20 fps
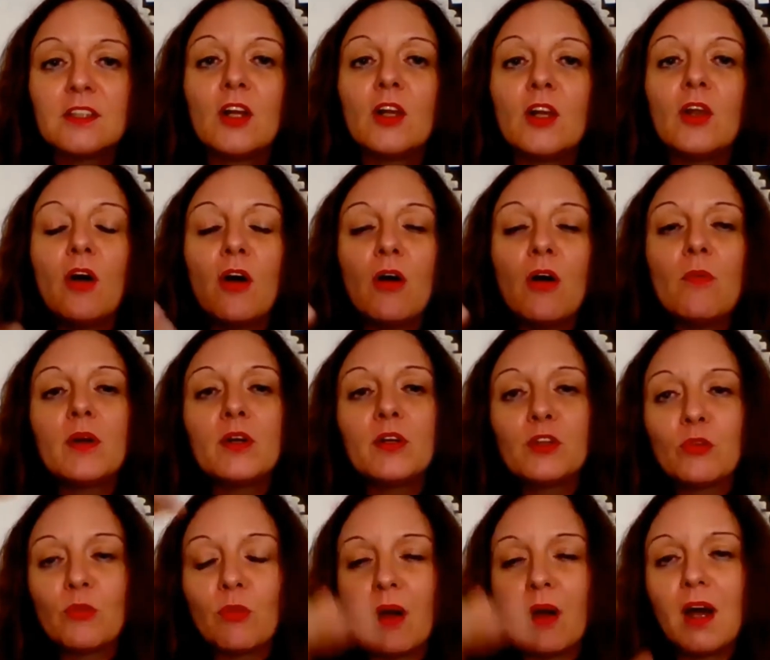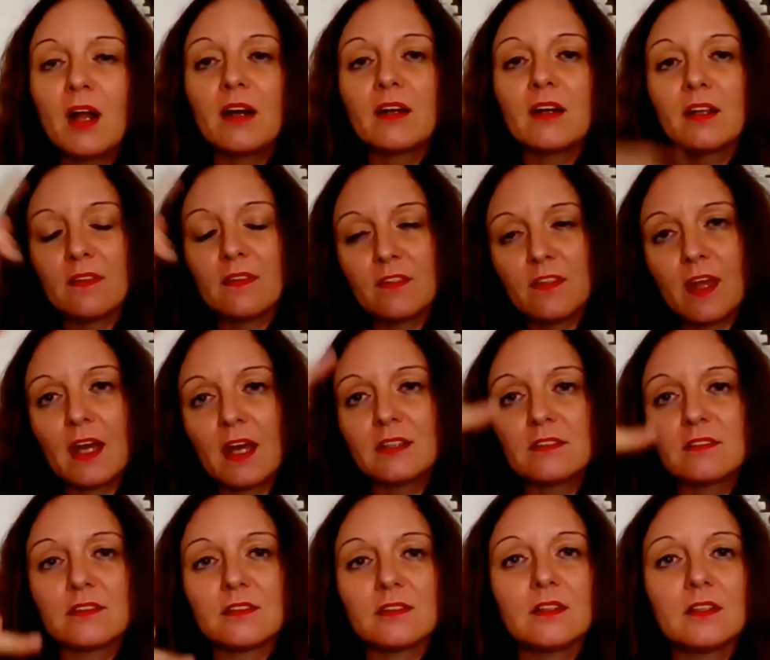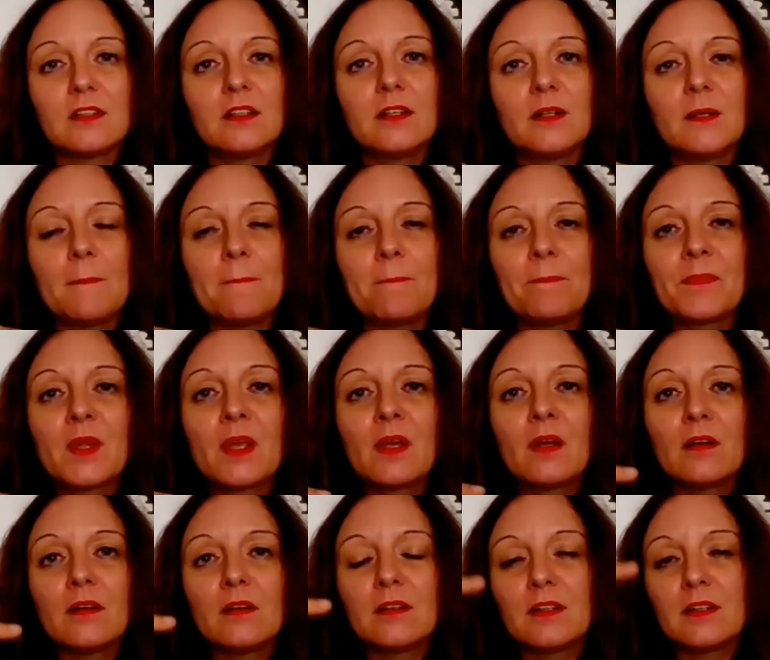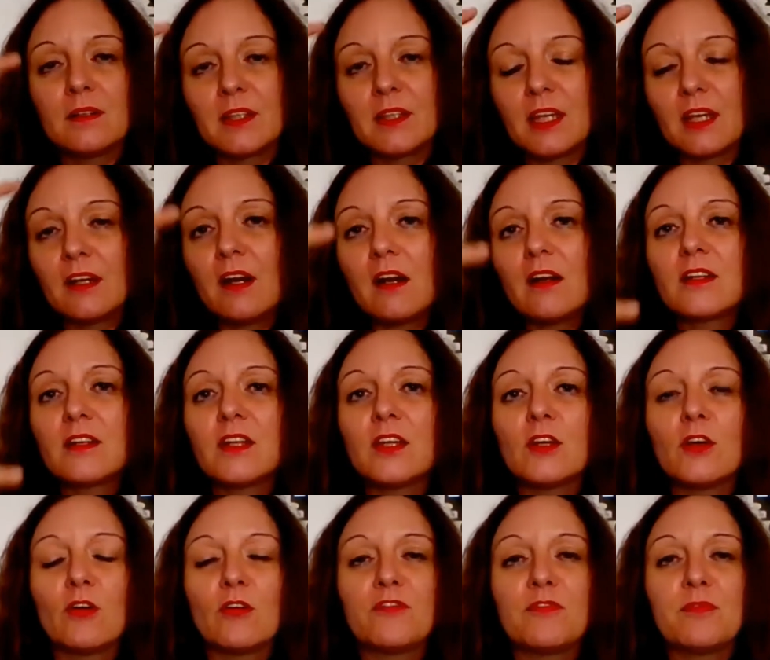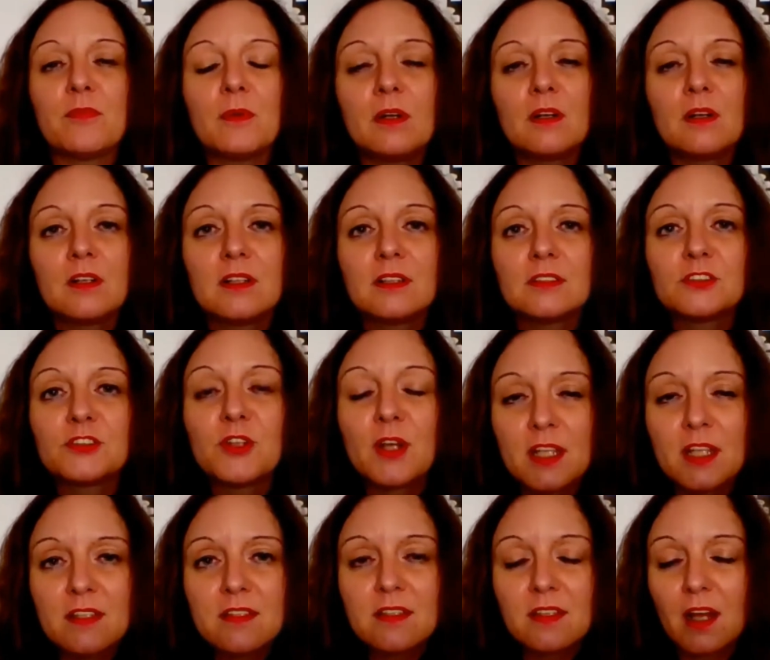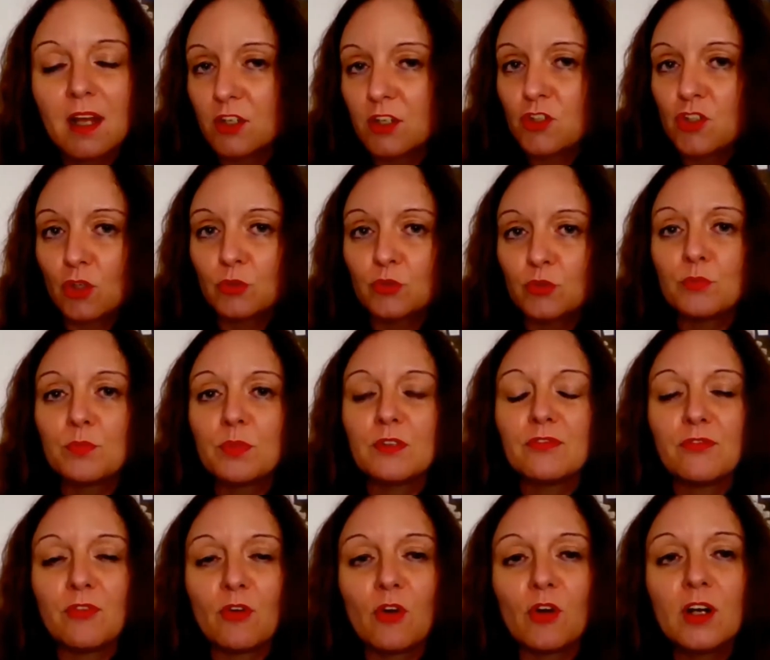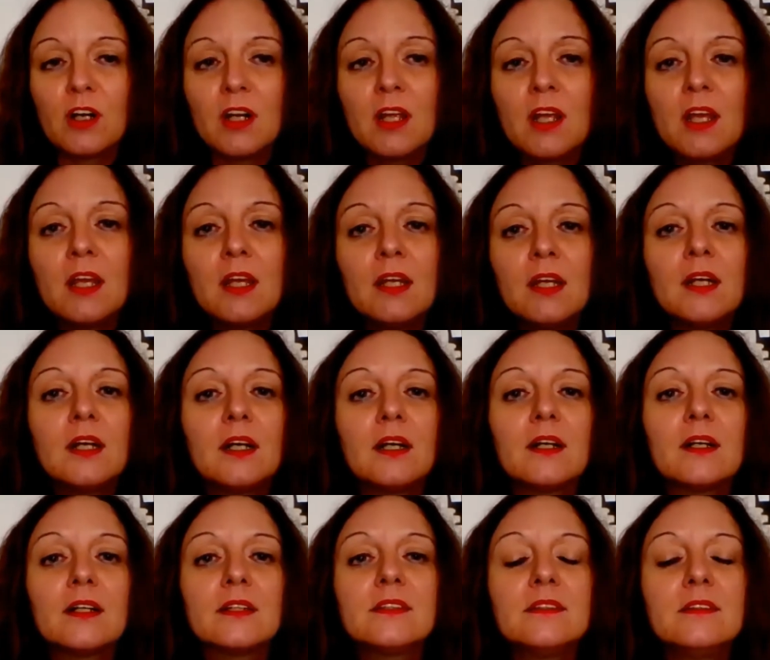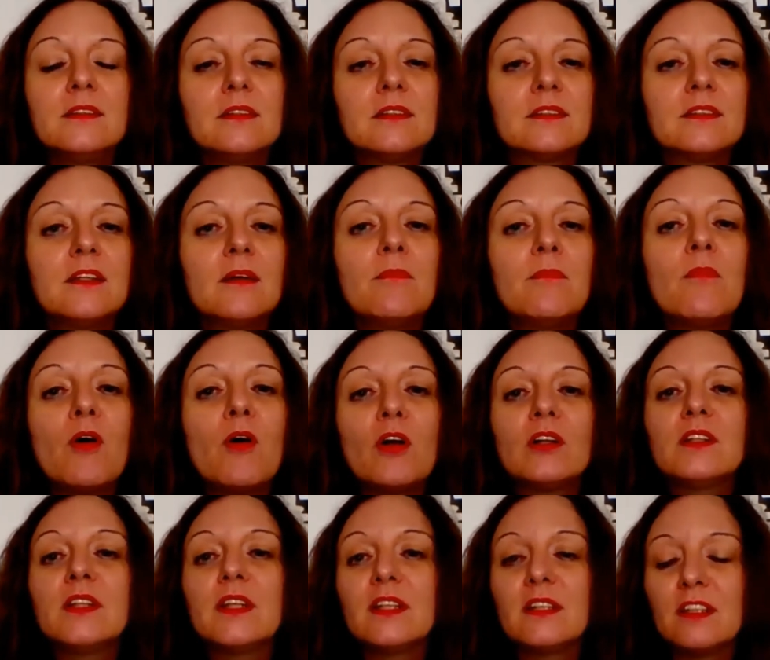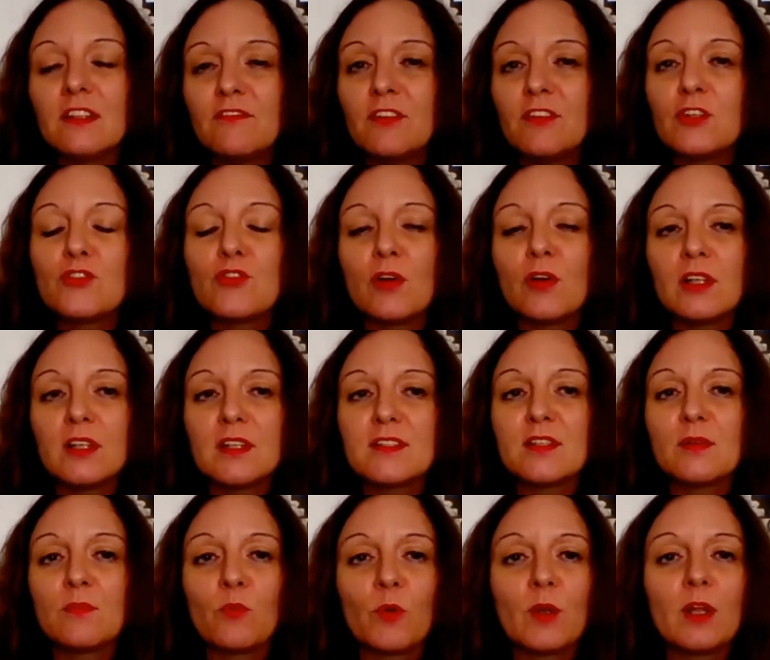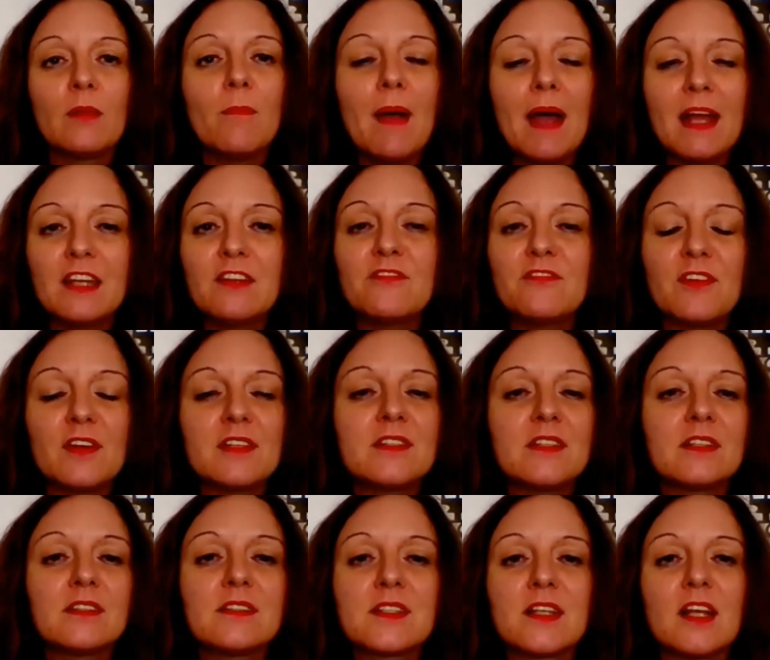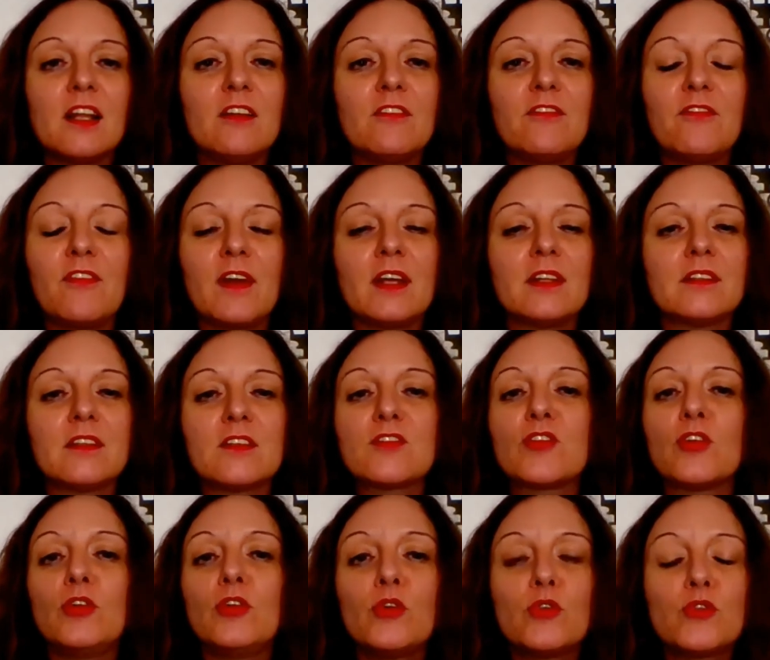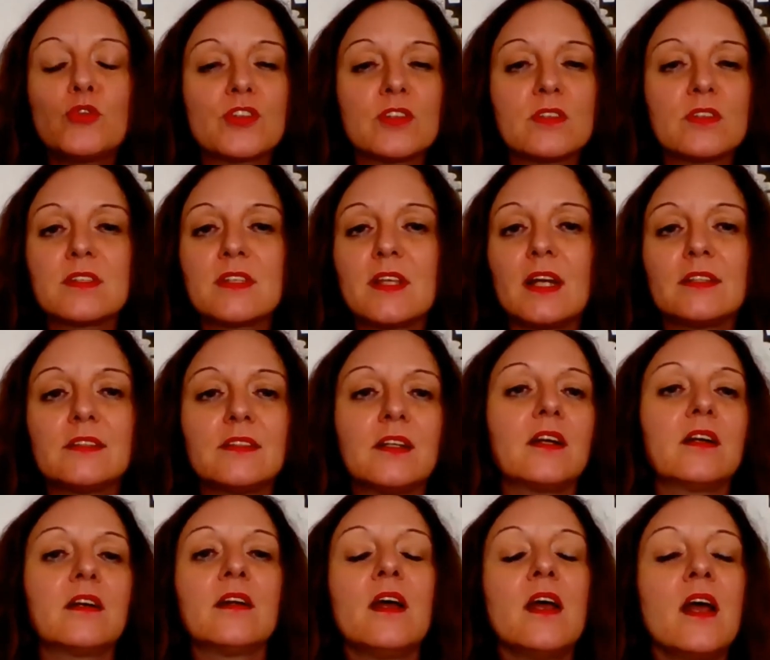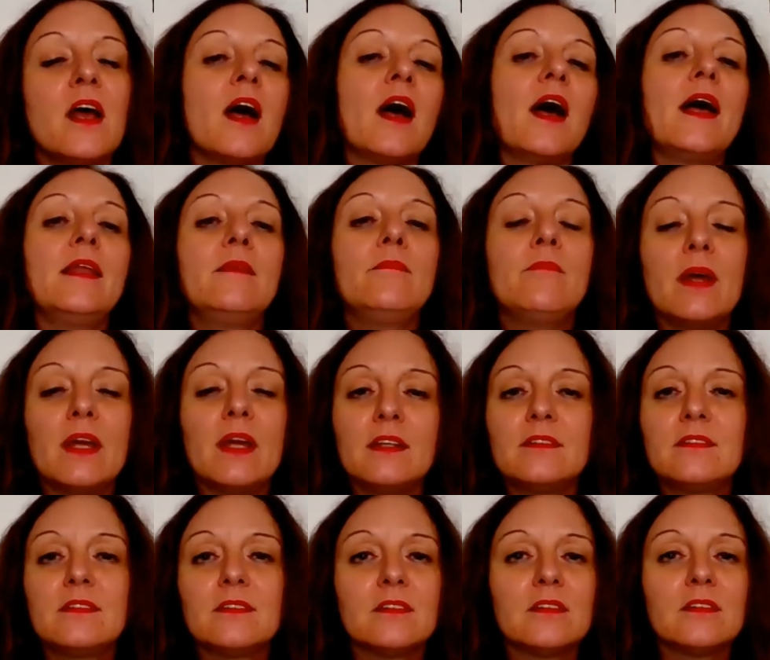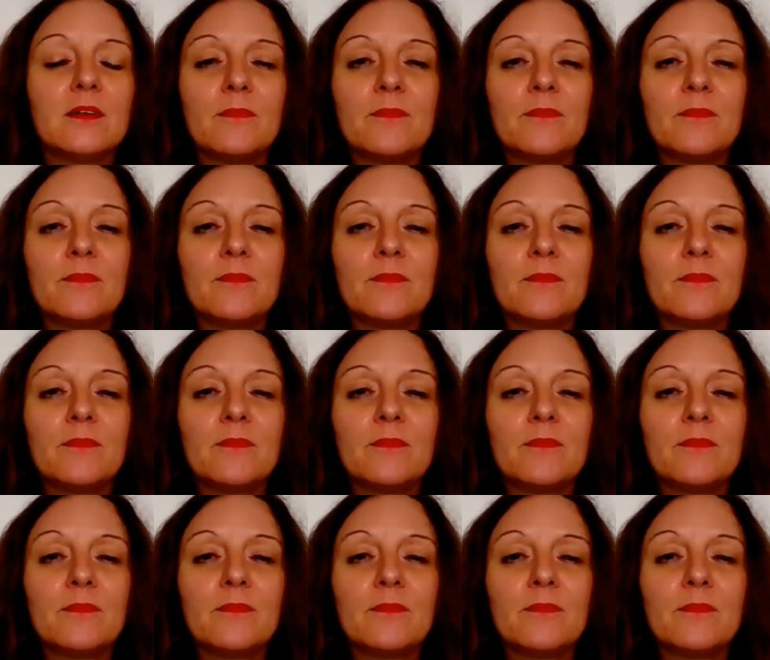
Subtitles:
The lower you are in that hierarchy of trends I showed you before, the more the individualism will manifest itself and the solutions that are handmade,